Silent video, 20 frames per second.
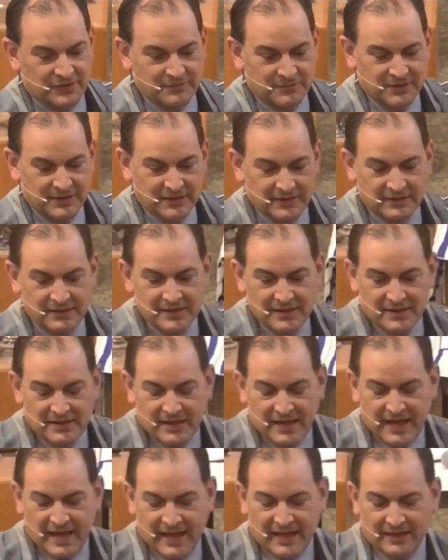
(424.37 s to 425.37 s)
or something
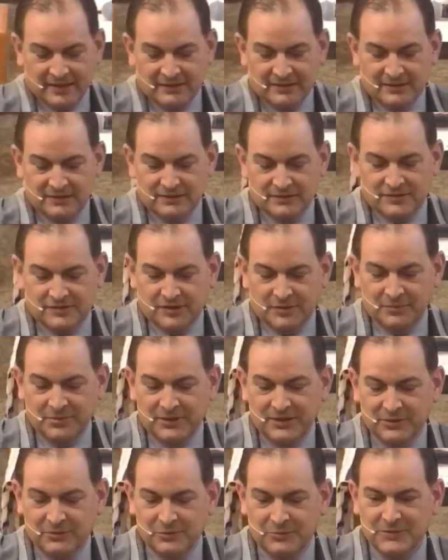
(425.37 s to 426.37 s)
and
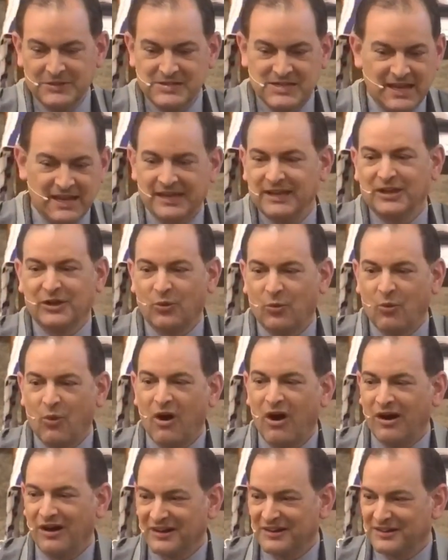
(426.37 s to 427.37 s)
somebody would be taking a
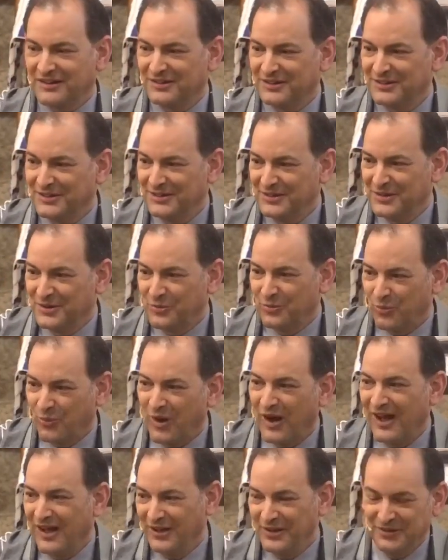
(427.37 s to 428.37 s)
walk
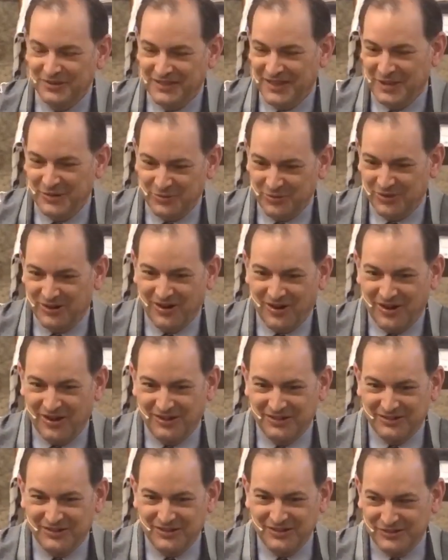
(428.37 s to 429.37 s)
while they were
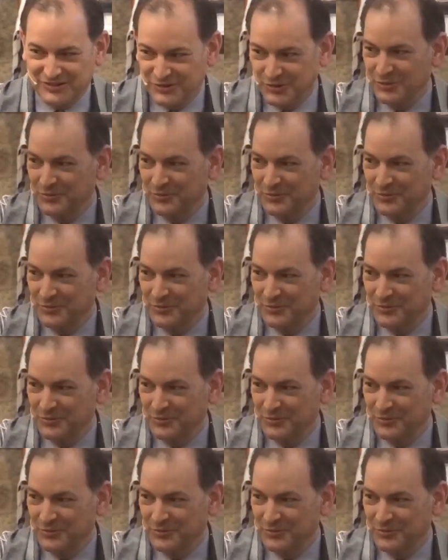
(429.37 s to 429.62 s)
on the